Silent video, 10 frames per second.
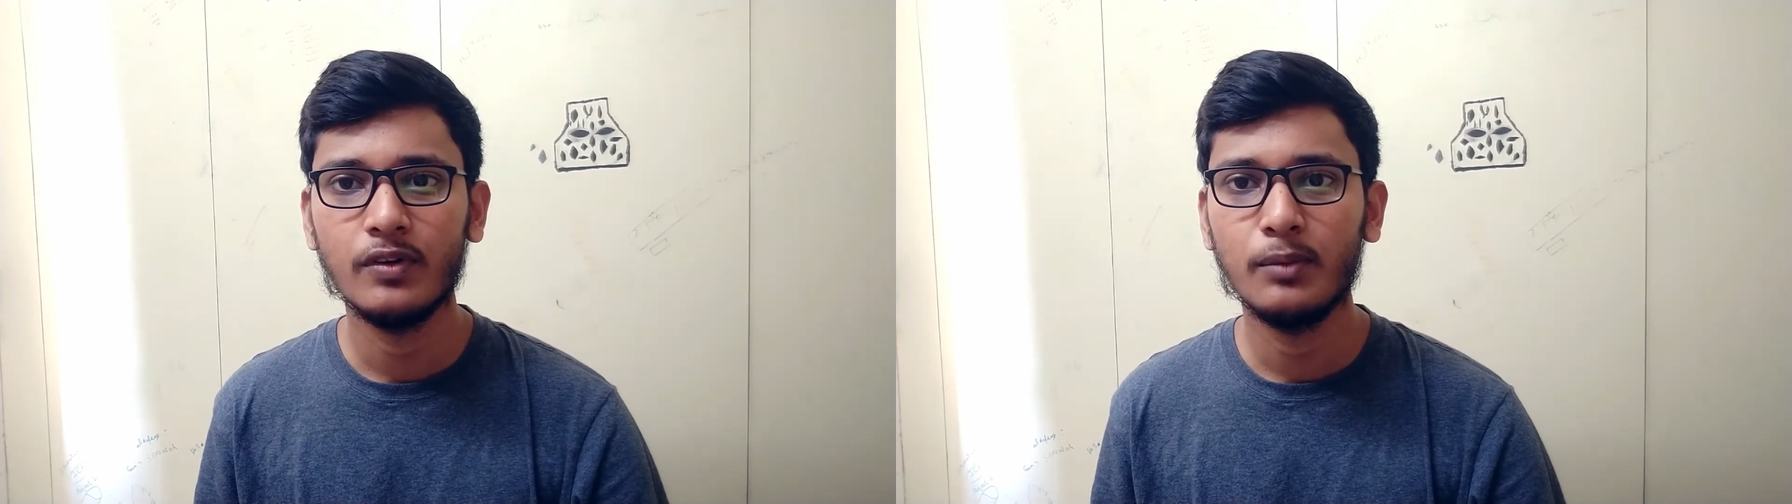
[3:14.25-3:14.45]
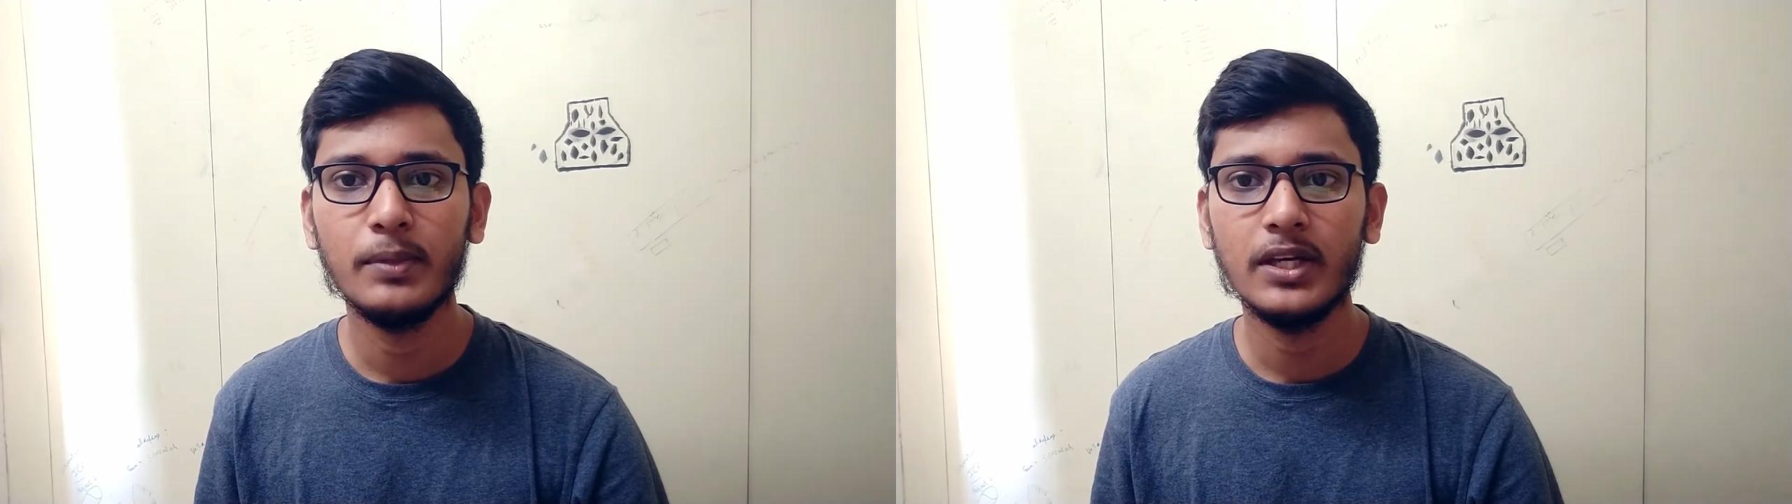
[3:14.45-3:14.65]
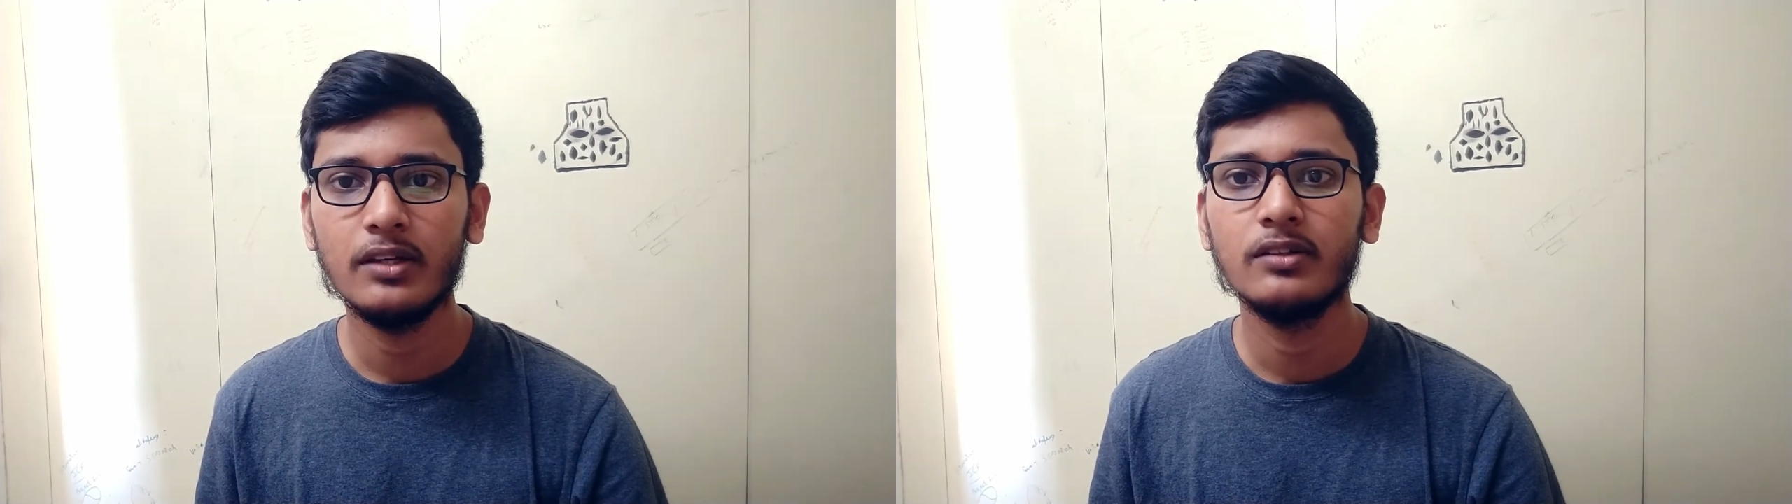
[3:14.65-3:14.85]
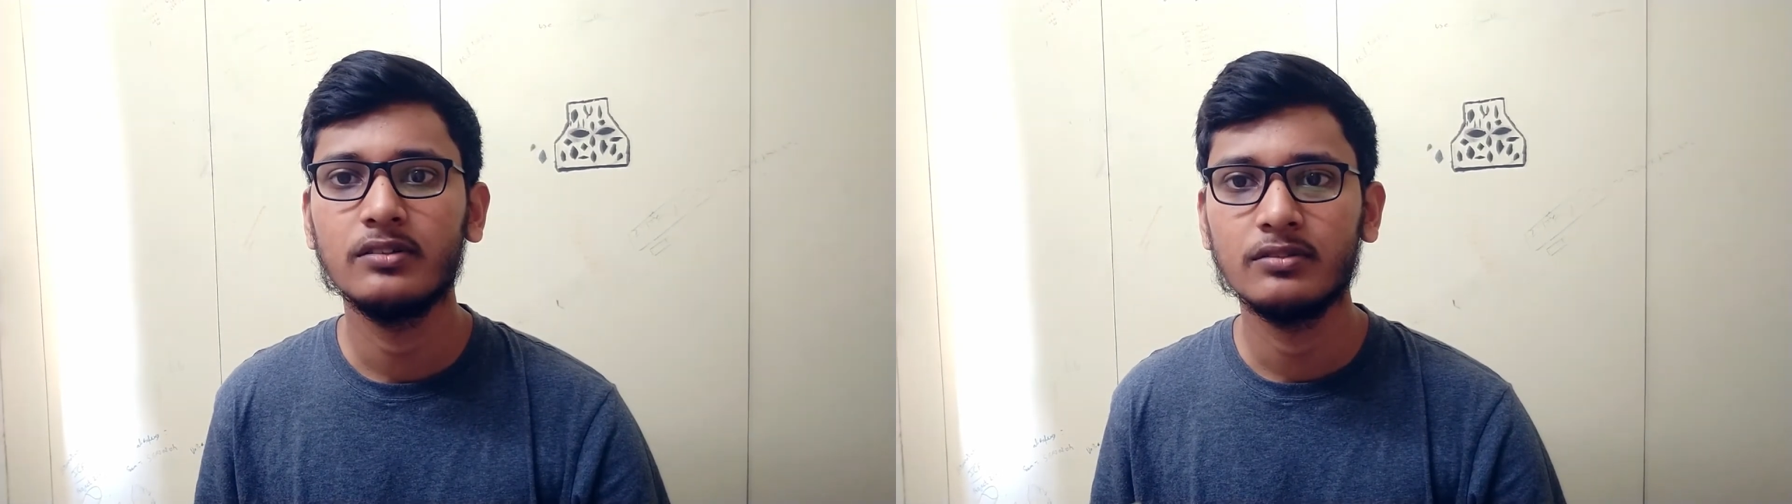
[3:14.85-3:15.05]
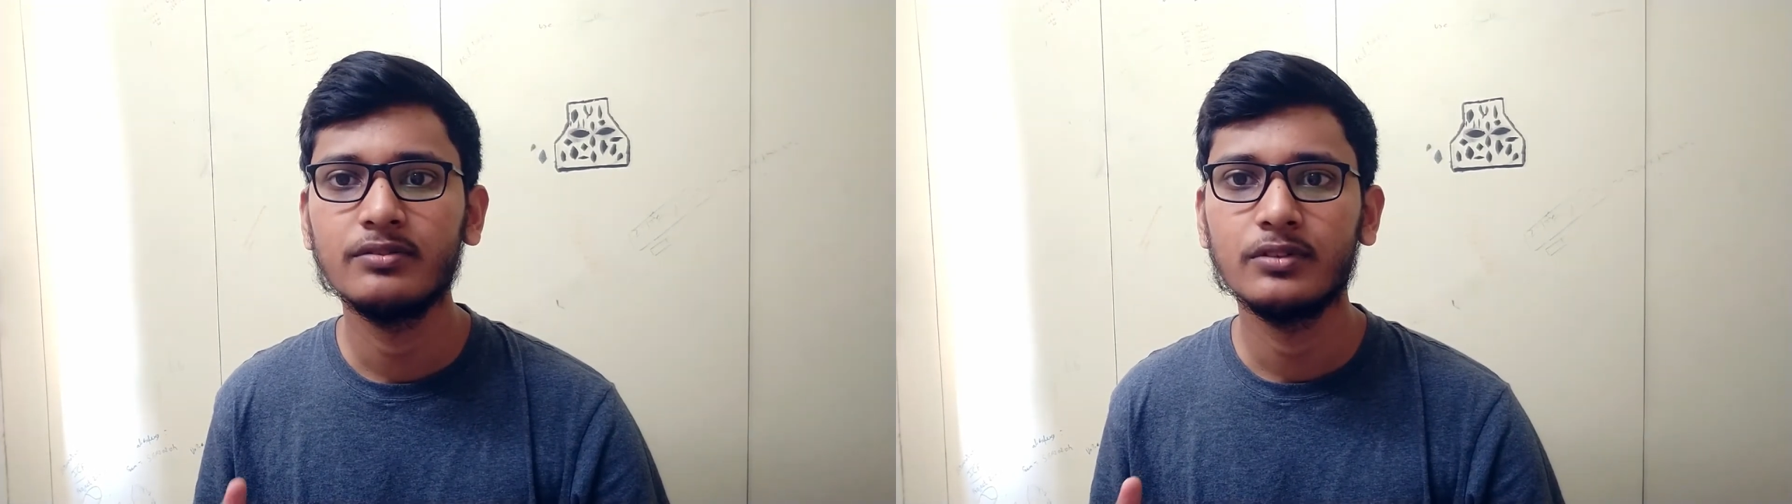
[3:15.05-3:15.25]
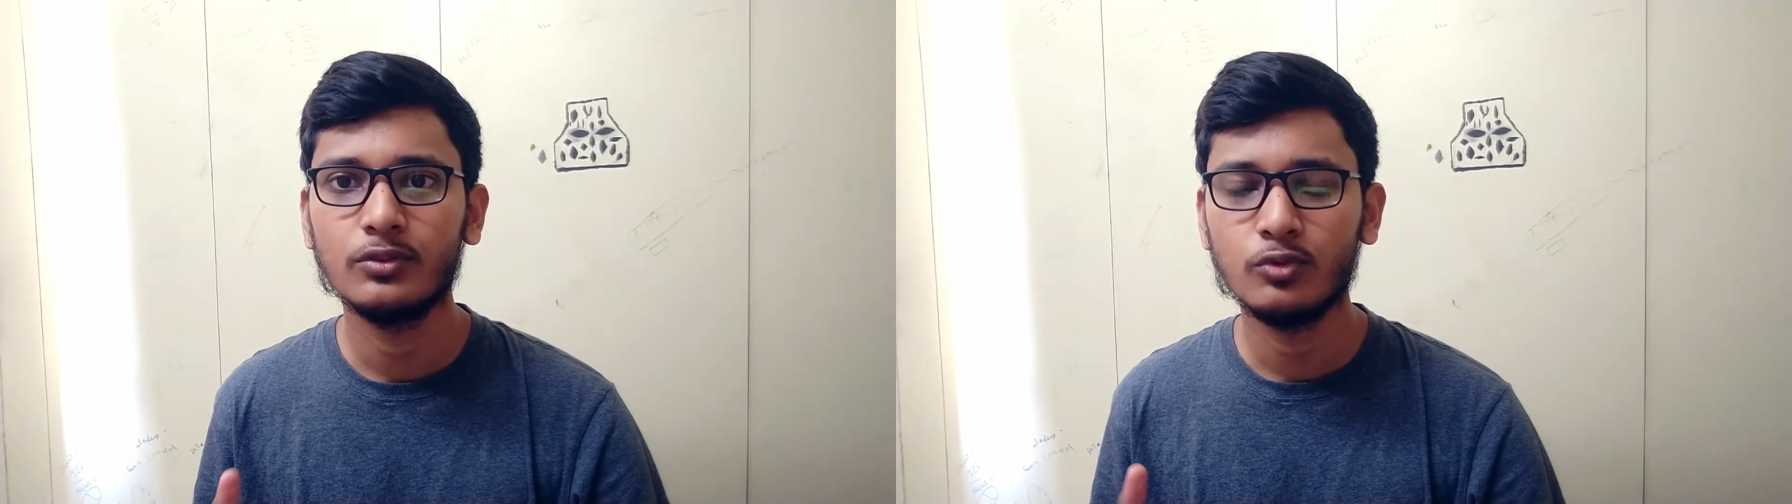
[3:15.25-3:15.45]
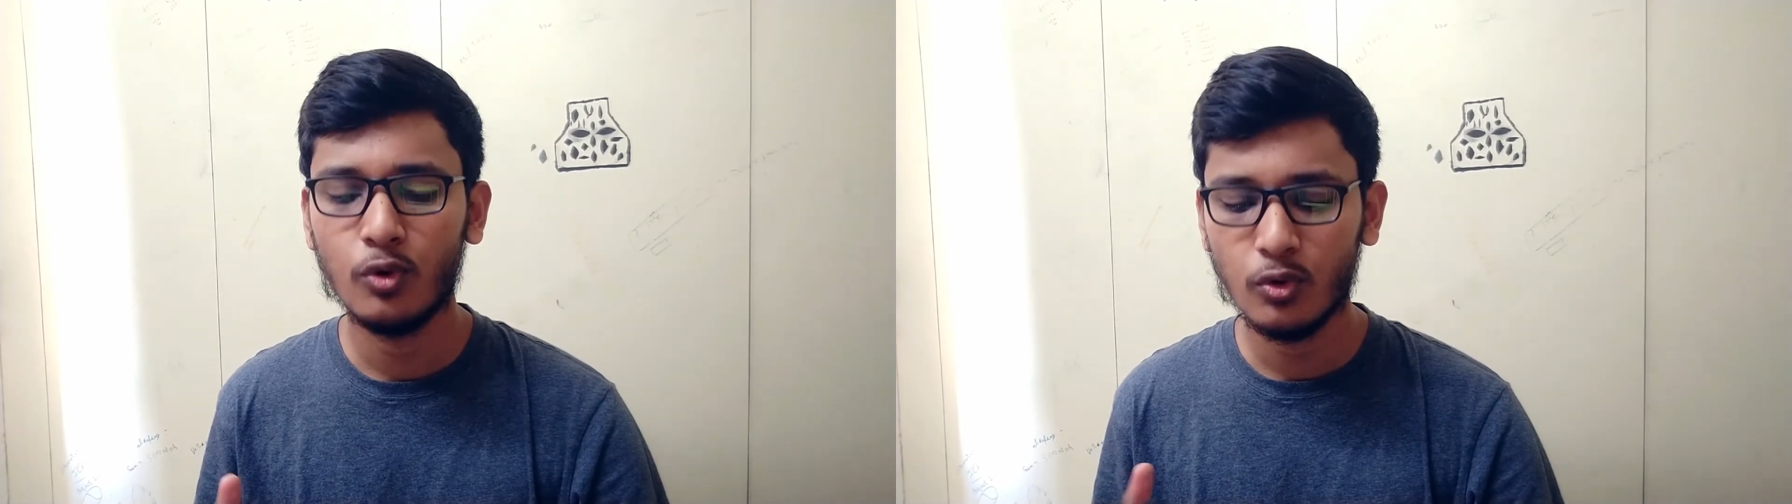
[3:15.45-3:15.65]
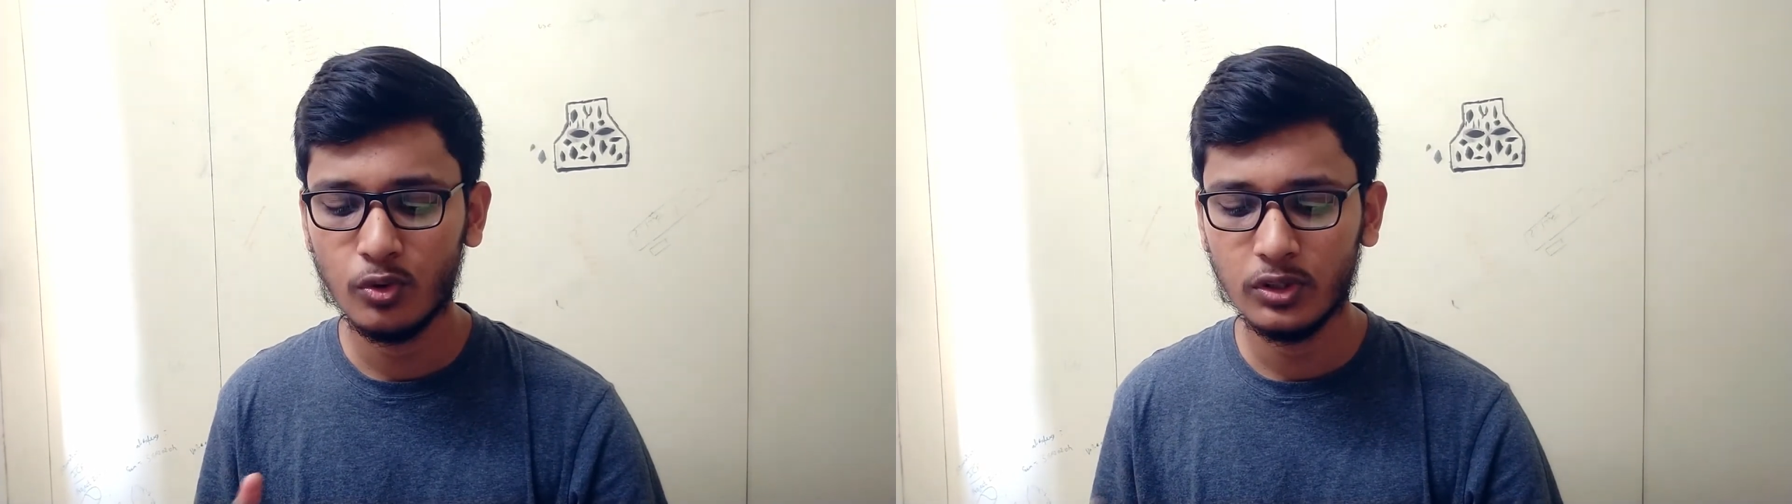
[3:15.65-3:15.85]
will be
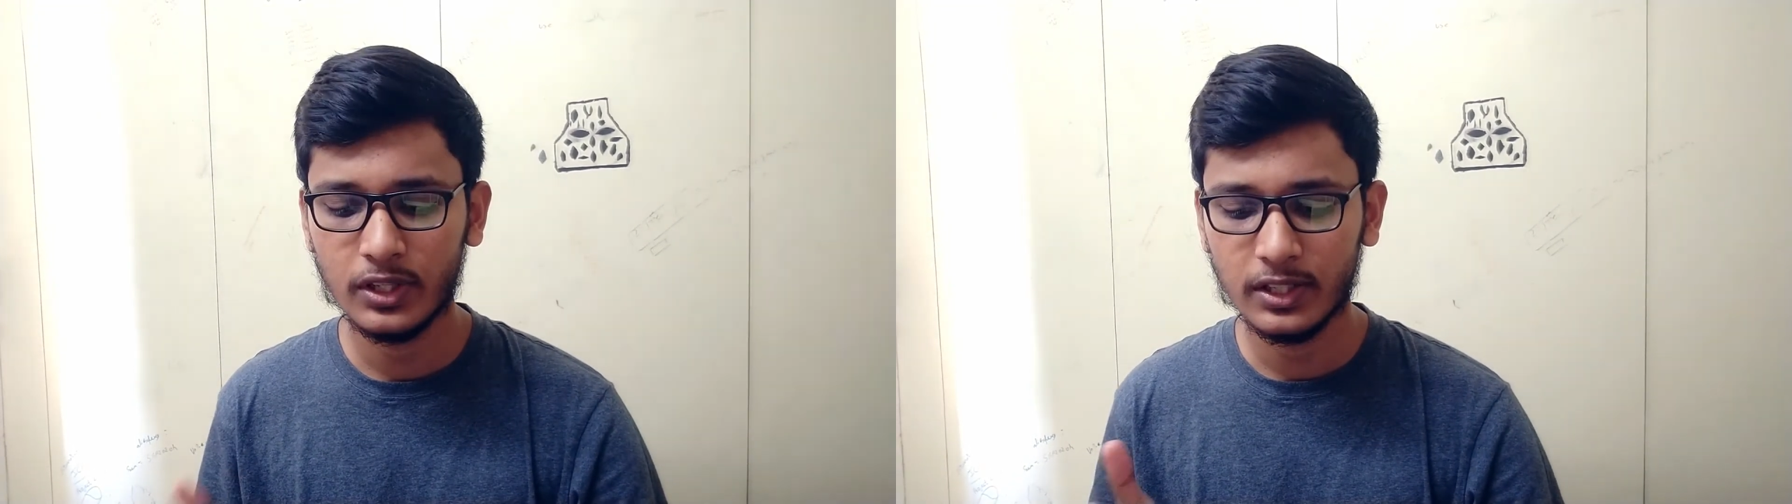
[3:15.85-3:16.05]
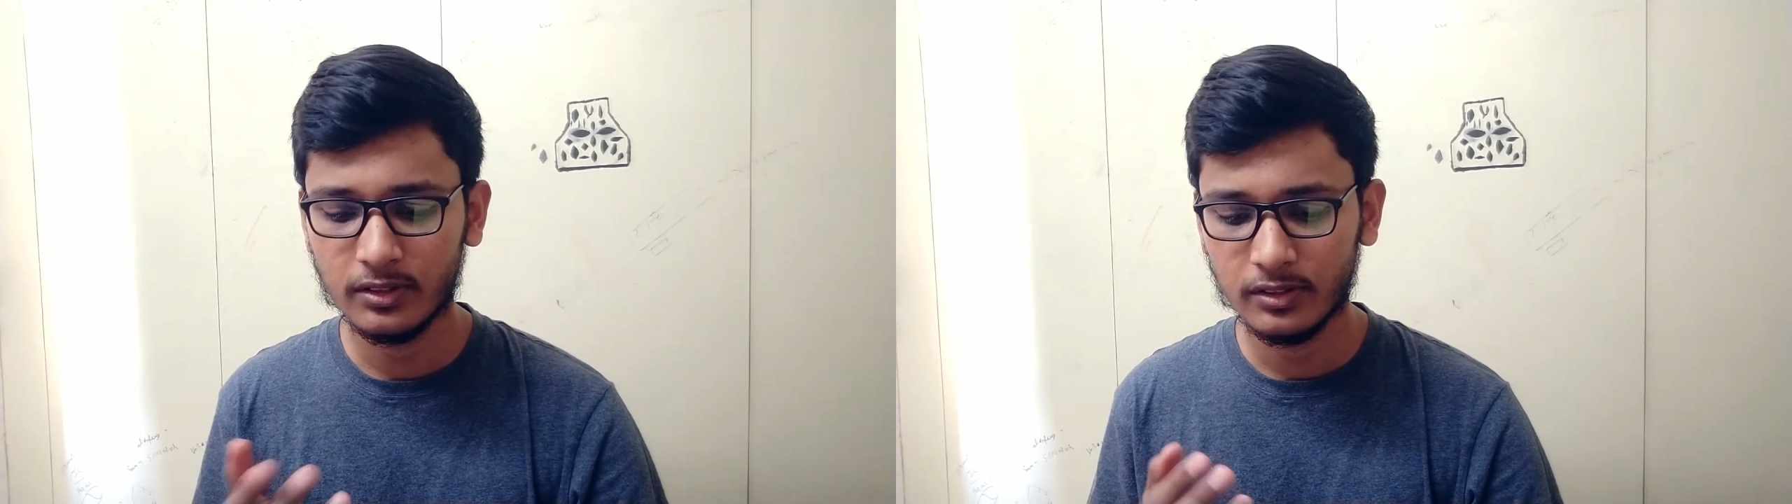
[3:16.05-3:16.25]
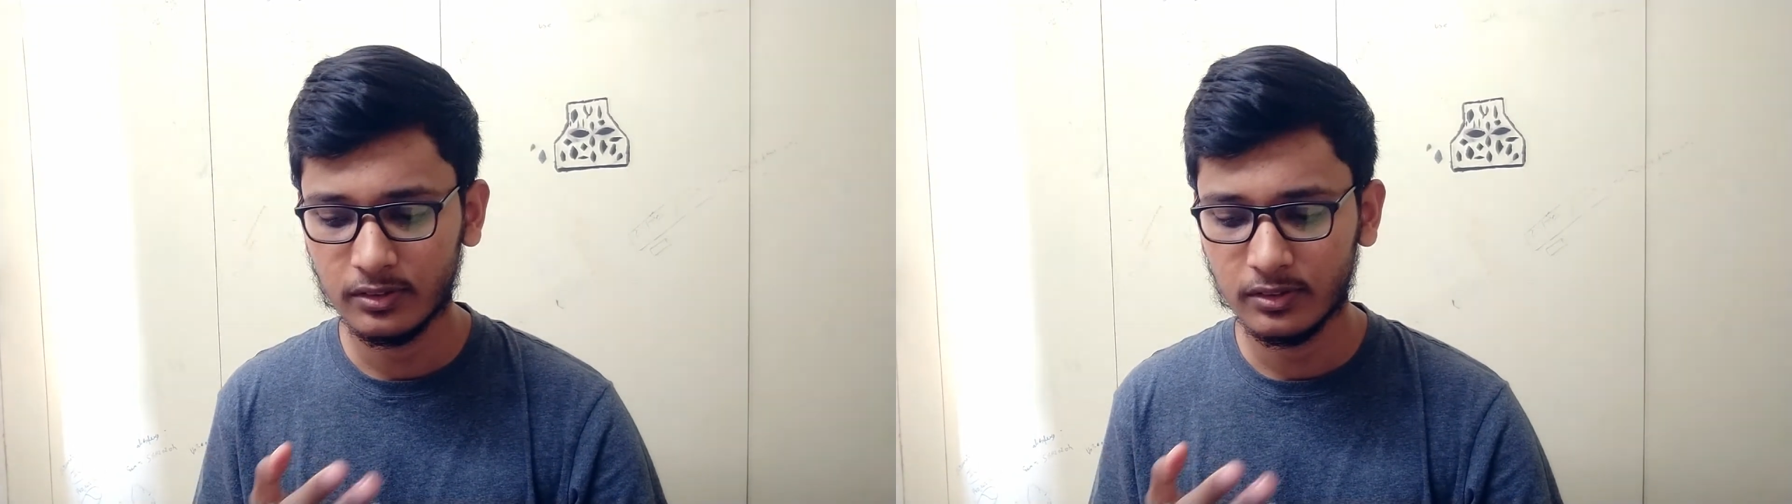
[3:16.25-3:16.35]
so good that